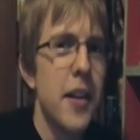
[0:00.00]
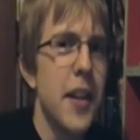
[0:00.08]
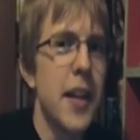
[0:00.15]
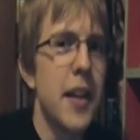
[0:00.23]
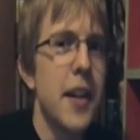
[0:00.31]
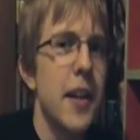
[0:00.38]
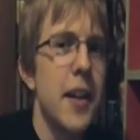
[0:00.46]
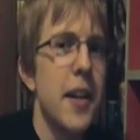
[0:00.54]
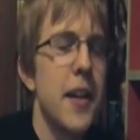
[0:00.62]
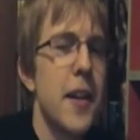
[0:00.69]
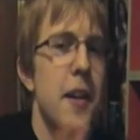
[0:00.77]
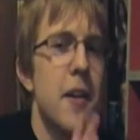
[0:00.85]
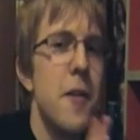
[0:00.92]
Like,
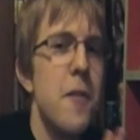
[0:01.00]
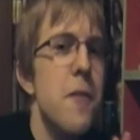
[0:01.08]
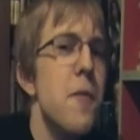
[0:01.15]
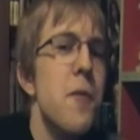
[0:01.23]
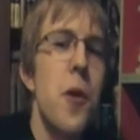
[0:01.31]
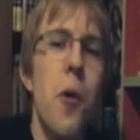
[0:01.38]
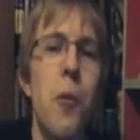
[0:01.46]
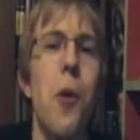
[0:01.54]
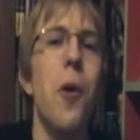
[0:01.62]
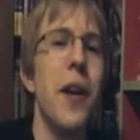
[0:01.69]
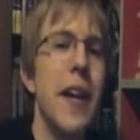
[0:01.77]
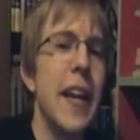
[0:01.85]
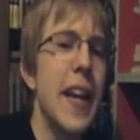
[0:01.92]
no
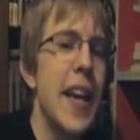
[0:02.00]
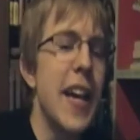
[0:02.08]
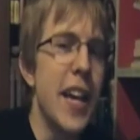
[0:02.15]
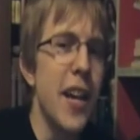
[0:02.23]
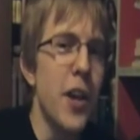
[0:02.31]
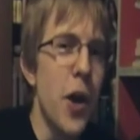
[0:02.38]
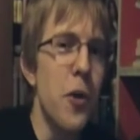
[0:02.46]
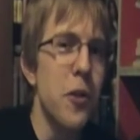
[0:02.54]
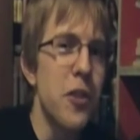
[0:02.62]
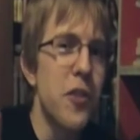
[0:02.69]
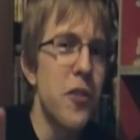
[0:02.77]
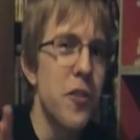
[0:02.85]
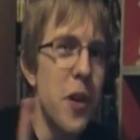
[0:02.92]
warning, it can go
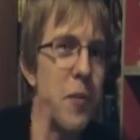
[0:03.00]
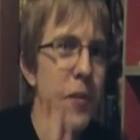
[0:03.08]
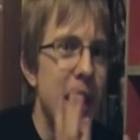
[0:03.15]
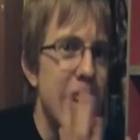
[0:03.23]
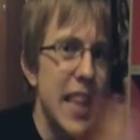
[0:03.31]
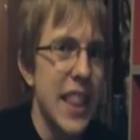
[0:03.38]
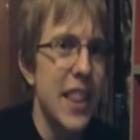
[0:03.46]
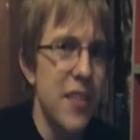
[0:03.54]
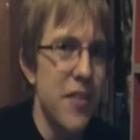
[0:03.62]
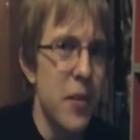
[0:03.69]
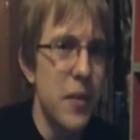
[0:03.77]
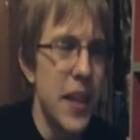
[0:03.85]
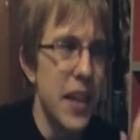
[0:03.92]
from
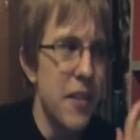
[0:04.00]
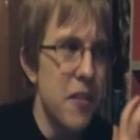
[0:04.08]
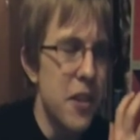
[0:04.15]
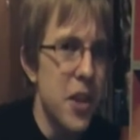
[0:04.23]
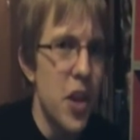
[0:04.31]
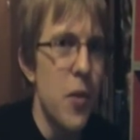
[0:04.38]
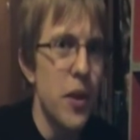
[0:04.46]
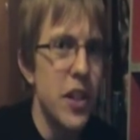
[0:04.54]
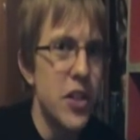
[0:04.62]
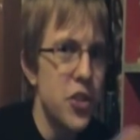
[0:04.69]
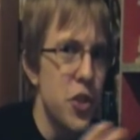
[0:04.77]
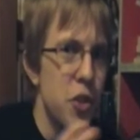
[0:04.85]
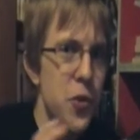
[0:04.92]

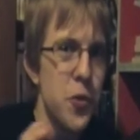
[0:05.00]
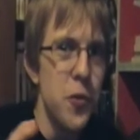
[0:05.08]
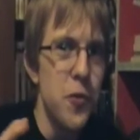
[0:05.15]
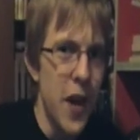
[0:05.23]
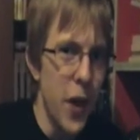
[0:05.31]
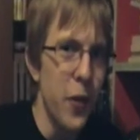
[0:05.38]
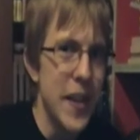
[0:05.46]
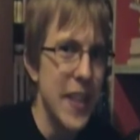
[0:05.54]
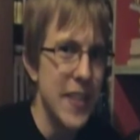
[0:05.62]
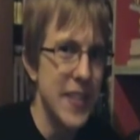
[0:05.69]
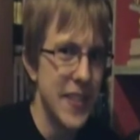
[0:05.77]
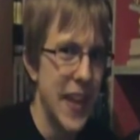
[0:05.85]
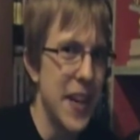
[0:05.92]
humorous to very
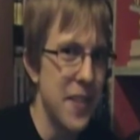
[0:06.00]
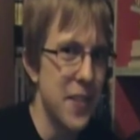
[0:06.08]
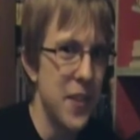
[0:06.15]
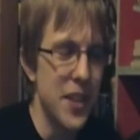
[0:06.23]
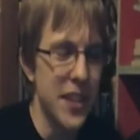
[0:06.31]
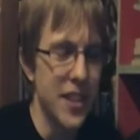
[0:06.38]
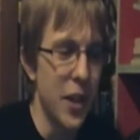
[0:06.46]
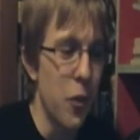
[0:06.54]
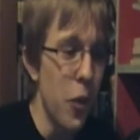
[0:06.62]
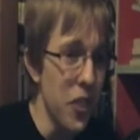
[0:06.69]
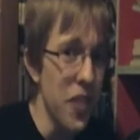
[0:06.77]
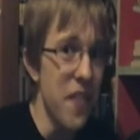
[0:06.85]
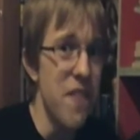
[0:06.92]
insightful, and it's like,
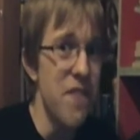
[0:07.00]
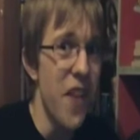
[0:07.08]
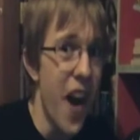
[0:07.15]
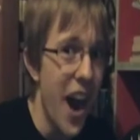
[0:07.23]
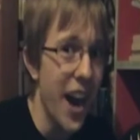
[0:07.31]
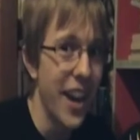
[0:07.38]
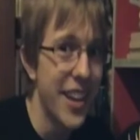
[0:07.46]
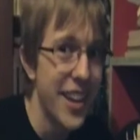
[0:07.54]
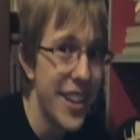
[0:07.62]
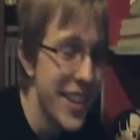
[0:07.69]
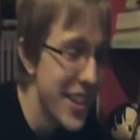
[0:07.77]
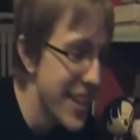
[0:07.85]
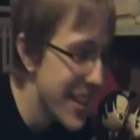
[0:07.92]
what the fuck?
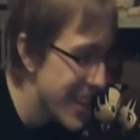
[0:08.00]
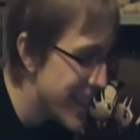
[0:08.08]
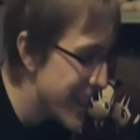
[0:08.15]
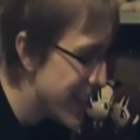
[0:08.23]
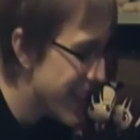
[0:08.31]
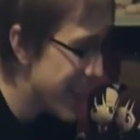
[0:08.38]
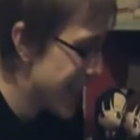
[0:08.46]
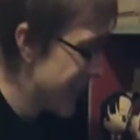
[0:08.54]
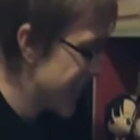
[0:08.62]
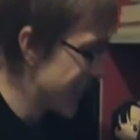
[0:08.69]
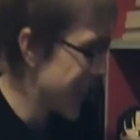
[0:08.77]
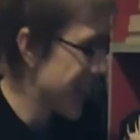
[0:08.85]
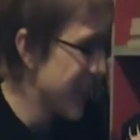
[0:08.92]

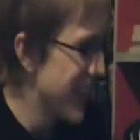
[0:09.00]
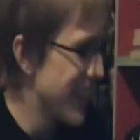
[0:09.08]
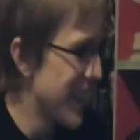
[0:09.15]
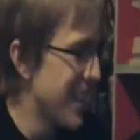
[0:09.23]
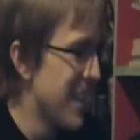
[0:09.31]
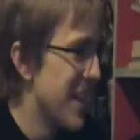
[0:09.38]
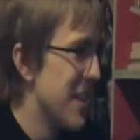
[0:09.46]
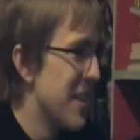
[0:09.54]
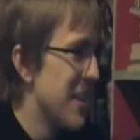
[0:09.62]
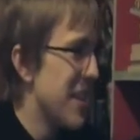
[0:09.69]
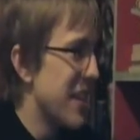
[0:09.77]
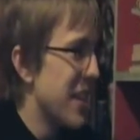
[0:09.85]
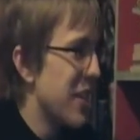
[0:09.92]
It's
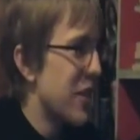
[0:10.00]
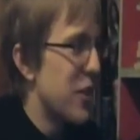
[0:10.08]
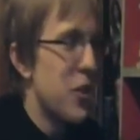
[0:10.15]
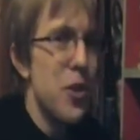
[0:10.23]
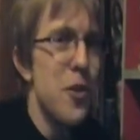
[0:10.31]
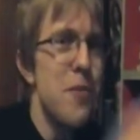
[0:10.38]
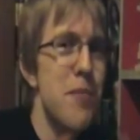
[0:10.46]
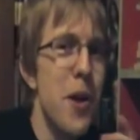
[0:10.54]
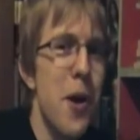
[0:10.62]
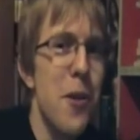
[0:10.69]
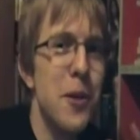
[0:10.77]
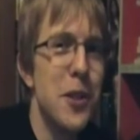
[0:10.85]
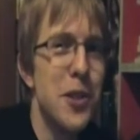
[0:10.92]
like the two
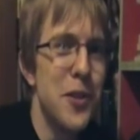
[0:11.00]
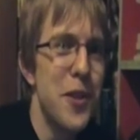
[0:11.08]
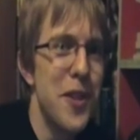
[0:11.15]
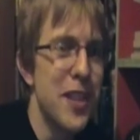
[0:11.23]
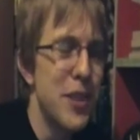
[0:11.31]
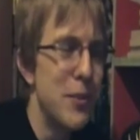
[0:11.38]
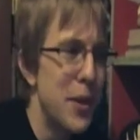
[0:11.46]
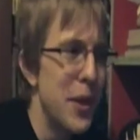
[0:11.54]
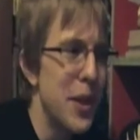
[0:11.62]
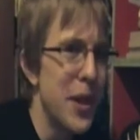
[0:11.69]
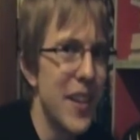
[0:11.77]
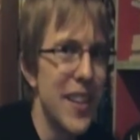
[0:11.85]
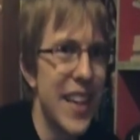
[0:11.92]
modes for this
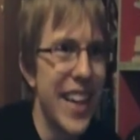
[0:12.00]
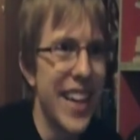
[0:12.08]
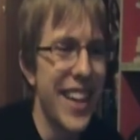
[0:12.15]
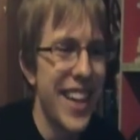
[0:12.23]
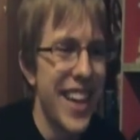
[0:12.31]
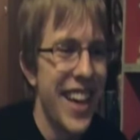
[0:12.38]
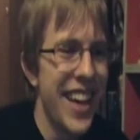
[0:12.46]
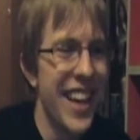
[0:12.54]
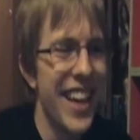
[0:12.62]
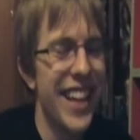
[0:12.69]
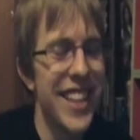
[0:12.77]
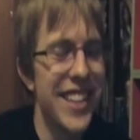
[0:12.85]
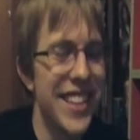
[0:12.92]
book are like,
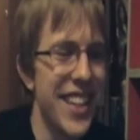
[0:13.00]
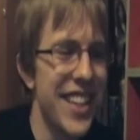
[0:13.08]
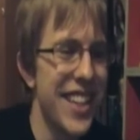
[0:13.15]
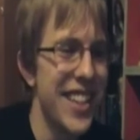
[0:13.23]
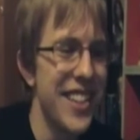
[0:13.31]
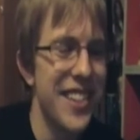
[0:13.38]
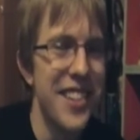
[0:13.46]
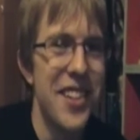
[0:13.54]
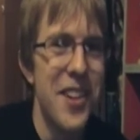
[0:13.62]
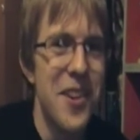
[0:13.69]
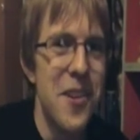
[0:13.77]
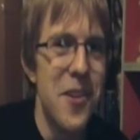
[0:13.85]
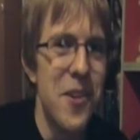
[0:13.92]
that's kind of cute,
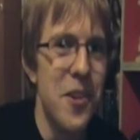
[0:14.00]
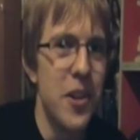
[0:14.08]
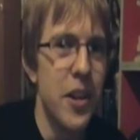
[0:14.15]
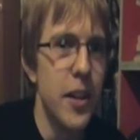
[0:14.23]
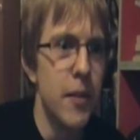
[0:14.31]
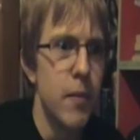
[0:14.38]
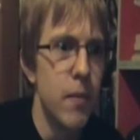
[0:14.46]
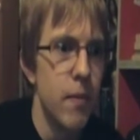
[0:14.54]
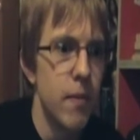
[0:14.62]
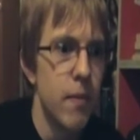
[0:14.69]
or